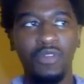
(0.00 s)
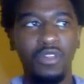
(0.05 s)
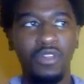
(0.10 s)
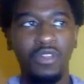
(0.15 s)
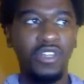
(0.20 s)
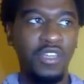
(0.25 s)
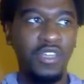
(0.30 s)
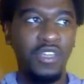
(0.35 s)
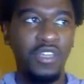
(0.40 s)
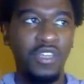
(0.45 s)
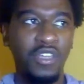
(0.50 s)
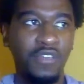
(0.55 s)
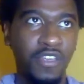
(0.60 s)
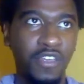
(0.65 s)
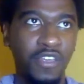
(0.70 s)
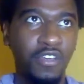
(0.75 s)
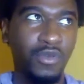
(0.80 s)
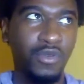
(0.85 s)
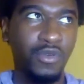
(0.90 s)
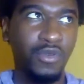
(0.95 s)
you ever want to look
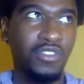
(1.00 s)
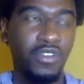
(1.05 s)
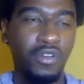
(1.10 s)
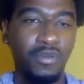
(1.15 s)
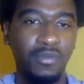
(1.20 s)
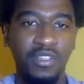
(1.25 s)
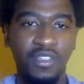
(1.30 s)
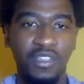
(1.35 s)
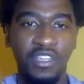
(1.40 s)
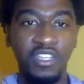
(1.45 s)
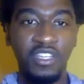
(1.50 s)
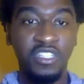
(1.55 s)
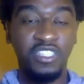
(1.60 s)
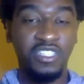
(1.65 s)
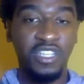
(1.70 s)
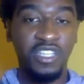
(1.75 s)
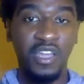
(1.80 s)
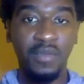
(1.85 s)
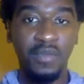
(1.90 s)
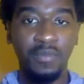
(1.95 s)
at videos where I talk
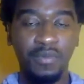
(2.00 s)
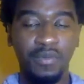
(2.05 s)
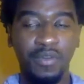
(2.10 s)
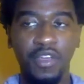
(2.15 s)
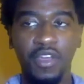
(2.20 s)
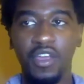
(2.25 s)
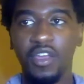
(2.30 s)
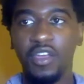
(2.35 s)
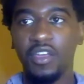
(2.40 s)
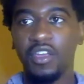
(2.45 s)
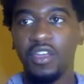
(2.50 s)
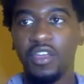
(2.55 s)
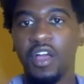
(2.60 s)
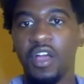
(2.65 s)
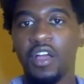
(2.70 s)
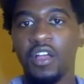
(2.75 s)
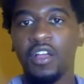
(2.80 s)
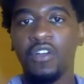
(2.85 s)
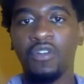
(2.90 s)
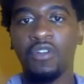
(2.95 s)
about each type,
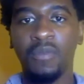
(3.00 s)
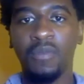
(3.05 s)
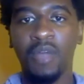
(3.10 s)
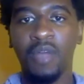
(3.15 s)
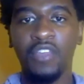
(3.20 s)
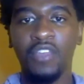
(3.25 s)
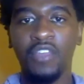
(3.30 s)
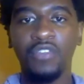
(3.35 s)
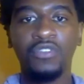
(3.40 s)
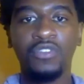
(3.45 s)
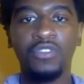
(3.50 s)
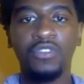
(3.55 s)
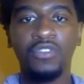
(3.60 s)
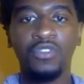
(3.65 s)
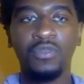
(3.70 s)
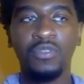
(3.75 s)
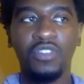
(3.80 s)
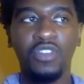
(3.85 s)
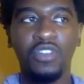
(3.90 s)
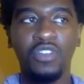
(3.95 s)
go to my
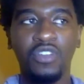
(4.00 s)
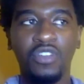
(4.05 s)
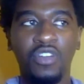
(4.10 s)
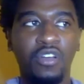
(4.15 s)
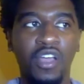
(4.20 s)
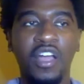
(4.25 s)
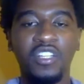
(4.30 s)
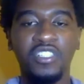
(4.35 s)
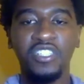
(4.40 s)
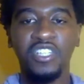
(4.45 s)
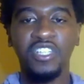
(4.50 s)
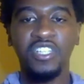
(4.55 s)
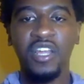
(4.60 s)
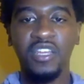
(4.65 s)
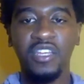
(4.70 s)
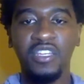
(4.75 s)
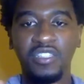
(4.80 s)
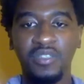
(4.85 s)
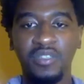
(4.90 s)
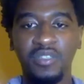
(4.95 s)
YouTube. It's called
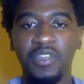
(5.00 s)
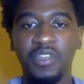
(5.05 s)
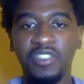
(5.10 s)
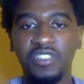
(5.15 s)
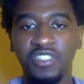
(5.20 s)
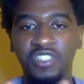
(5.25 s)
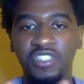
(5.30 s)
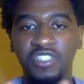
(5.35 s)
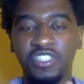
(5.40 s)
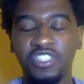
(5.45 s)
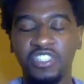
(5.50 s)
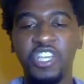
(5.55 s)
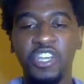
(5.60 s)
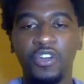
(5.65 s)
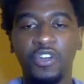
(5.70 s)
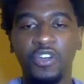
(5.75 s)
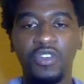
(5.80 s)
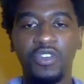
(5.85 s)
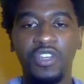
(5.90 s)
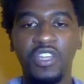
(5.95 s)
God Johnny Speaks.
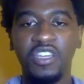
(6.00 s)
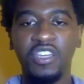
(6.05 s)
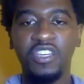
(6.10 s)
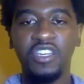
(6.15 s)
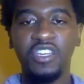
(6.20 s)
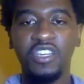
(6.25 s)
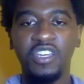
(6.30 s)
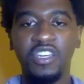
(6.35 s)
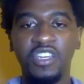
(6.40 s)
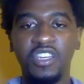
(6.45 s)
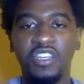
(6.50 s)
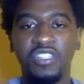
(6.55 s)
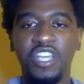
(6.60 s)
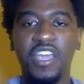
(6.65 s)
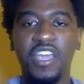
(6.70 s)
It's GODJANI